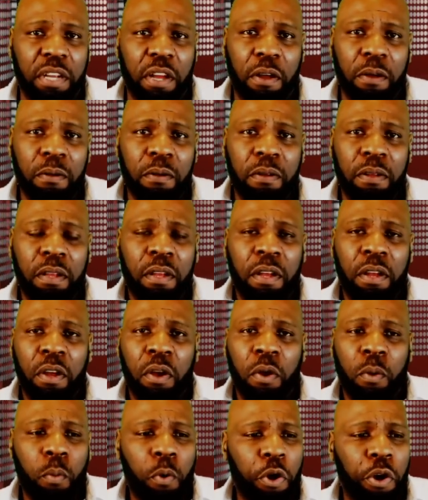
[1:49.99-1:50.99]
ago
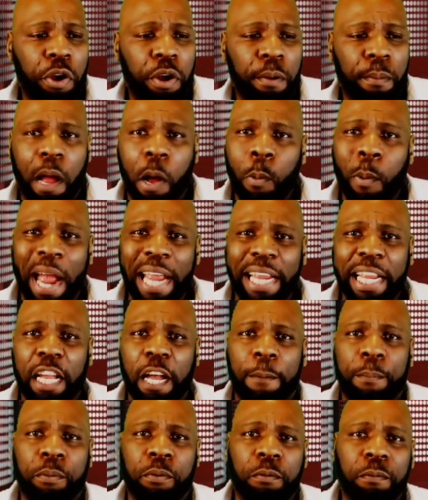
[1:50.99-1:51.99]
where a white
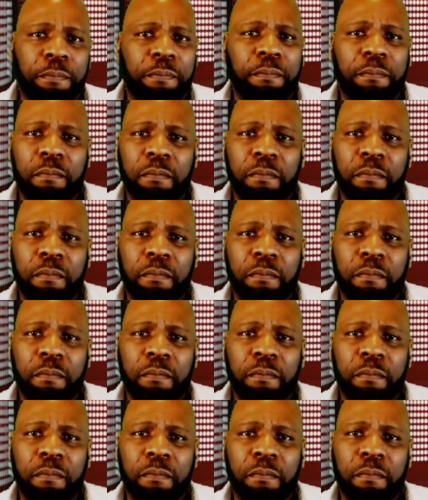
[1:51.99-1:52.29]
couple,